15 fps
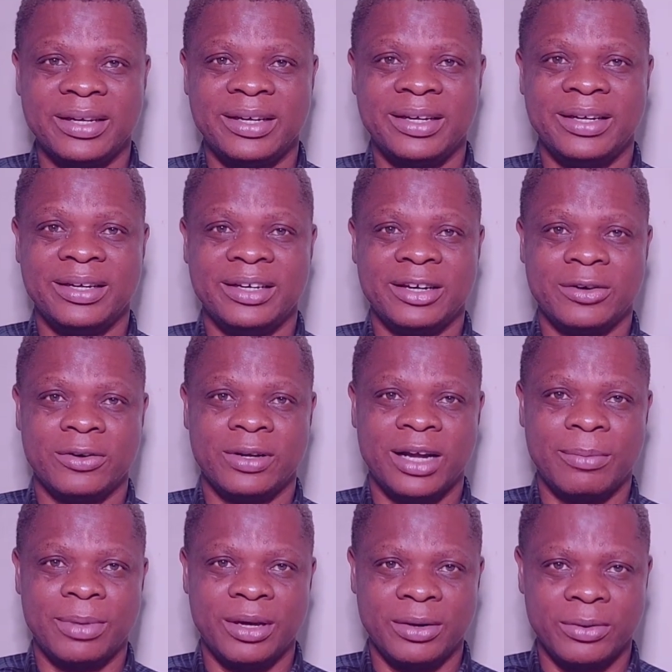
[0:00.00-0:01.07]
a record
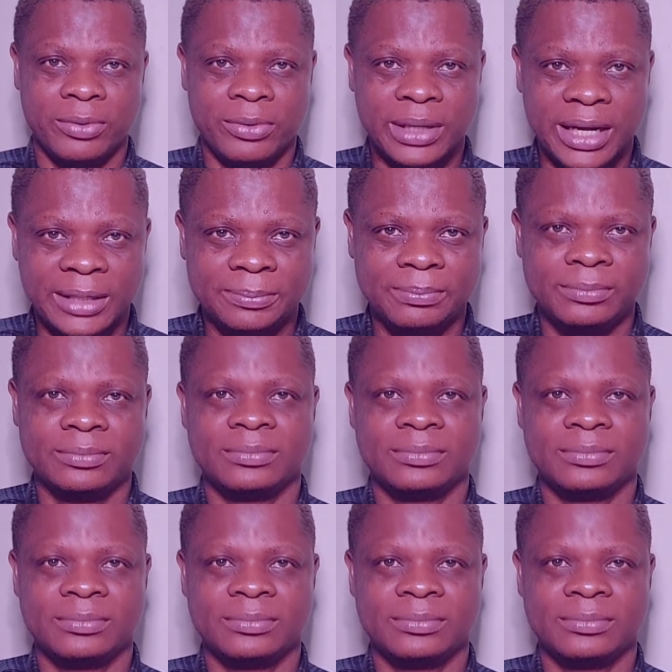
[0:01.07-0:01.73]
label owner,